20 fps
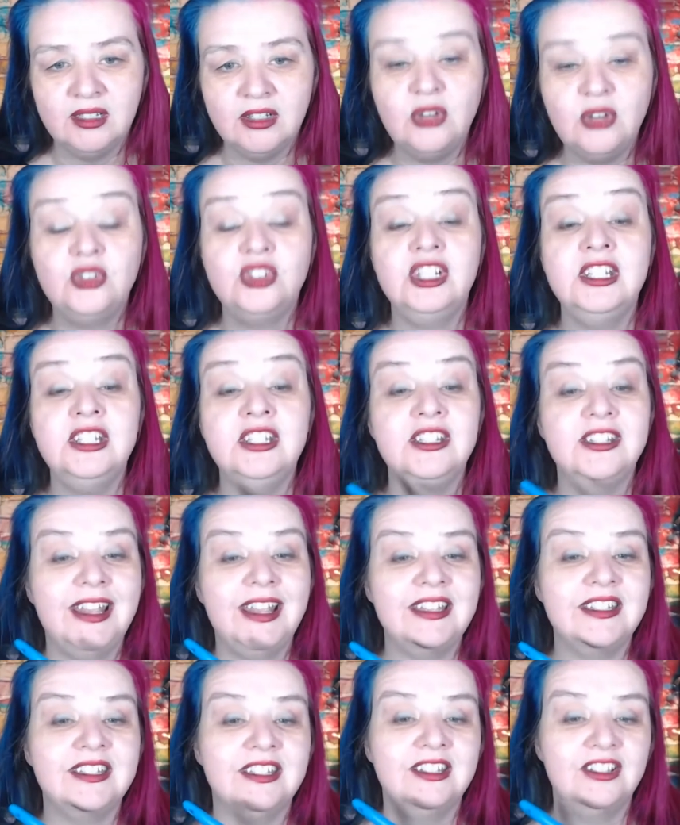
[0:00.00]
no gin
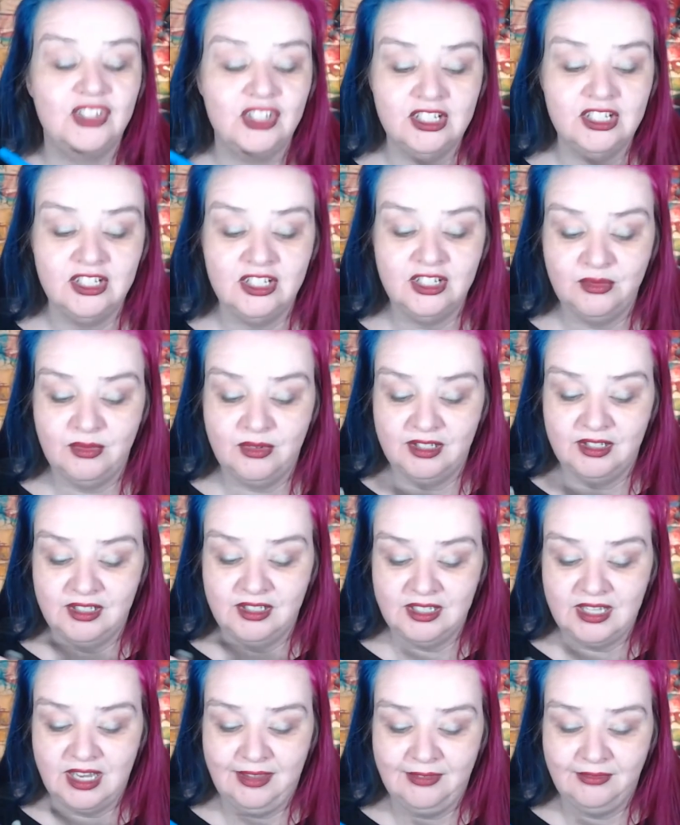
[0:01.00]
that's it the ginger
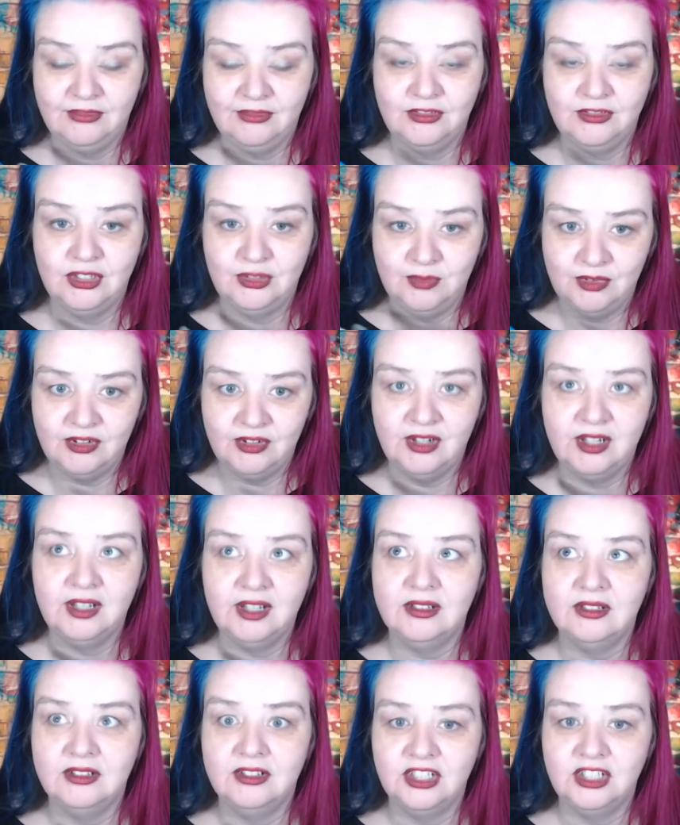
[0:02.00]
ones have
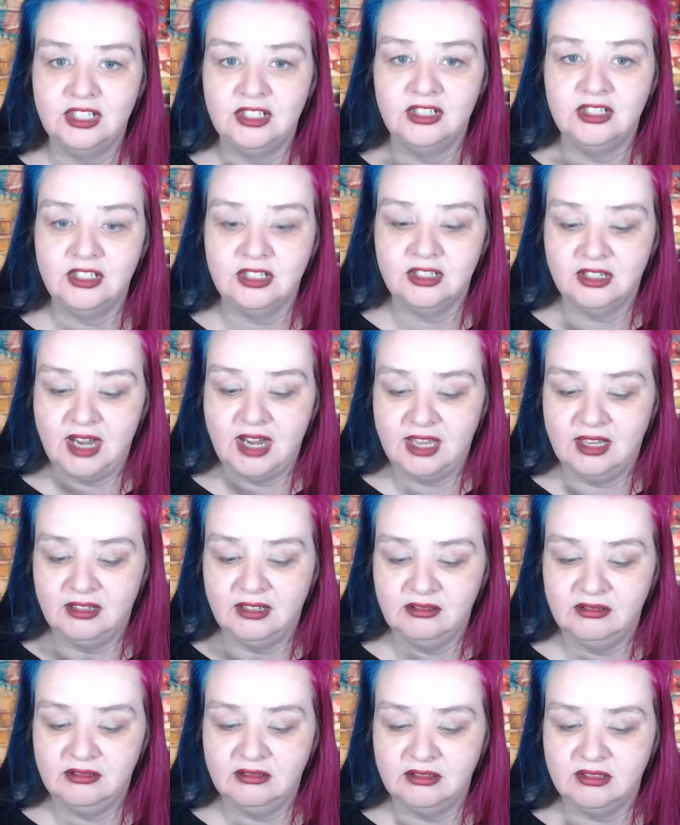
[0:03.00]
turmeric and ginger
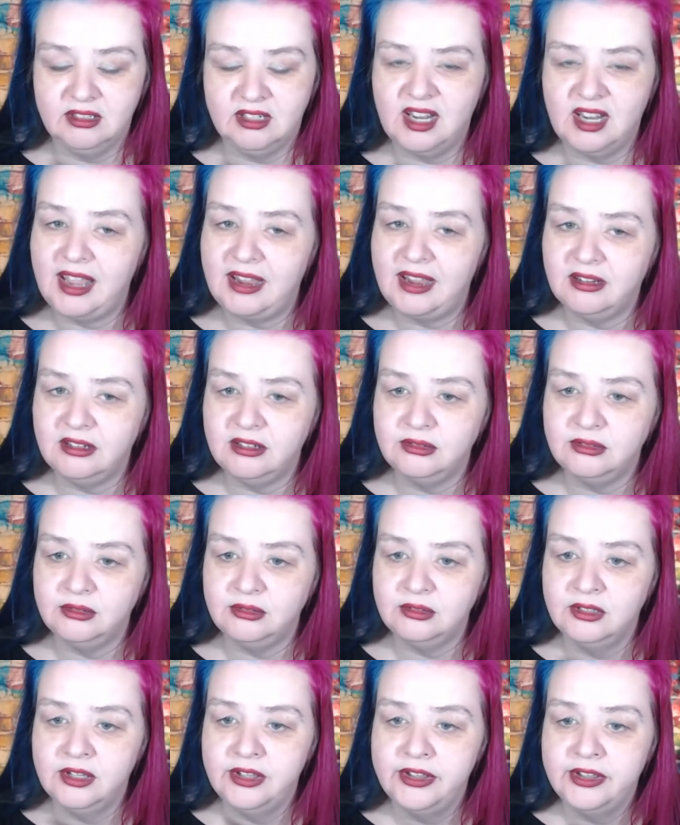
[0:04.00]
and galangal.
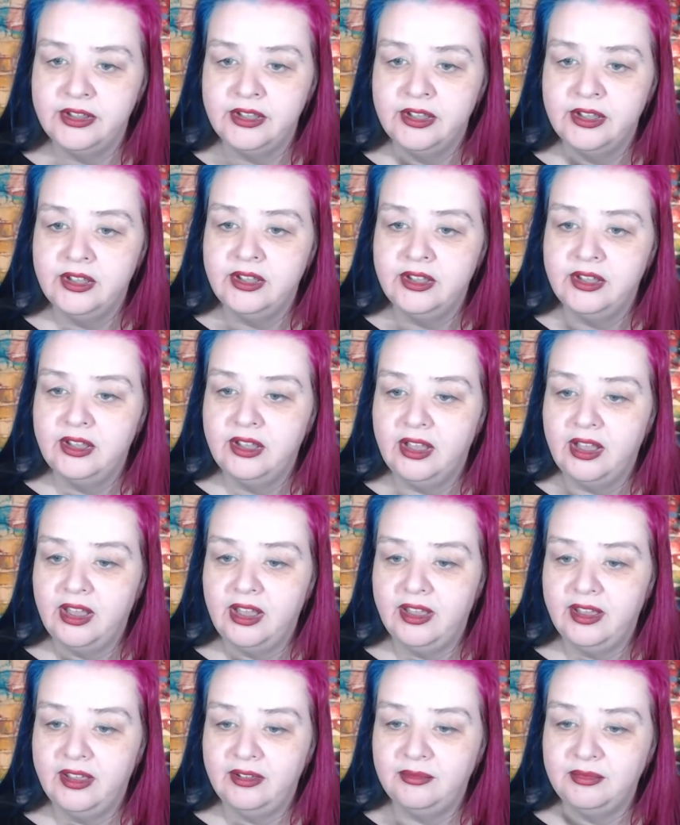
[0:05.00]

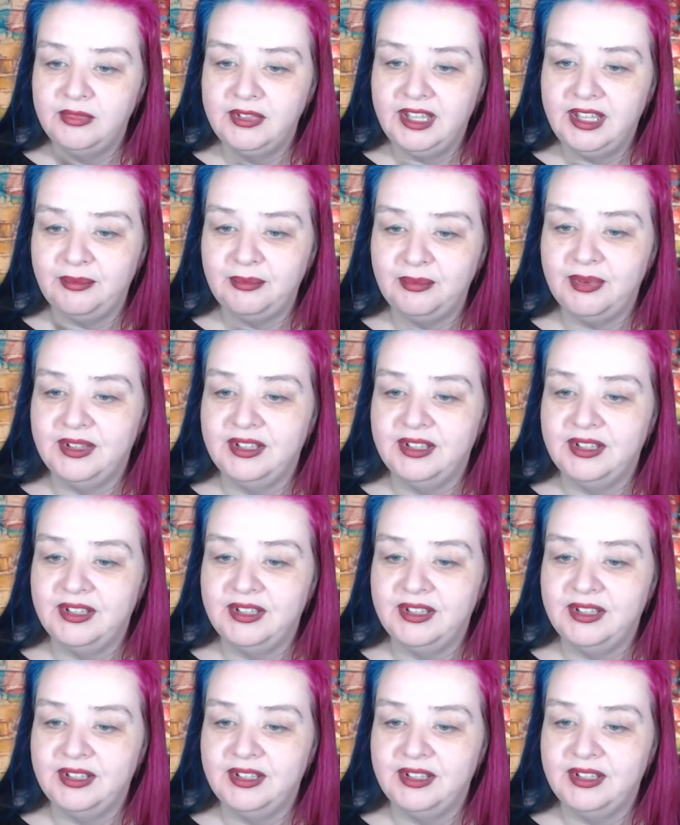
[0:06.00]
um yep